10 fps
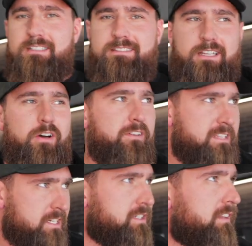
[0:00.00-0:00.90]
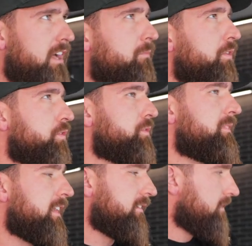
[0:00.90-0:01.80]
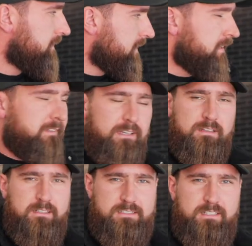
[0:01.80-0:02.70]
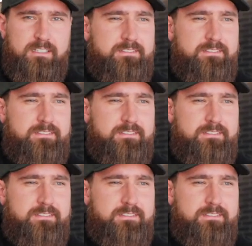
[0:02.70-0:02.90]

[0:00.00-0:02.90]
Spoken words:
in, it's like, oh, there's actually a lot more room than it looks like.